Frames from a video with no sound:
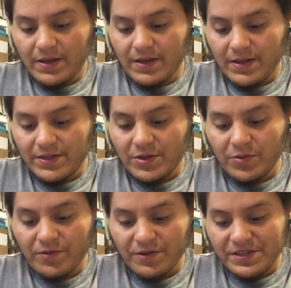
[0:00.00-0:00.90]
So
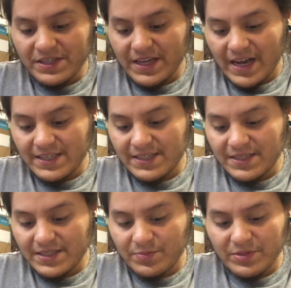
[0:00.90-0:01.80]
for this
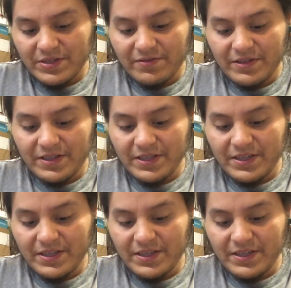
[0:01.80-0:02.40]
casting specifically,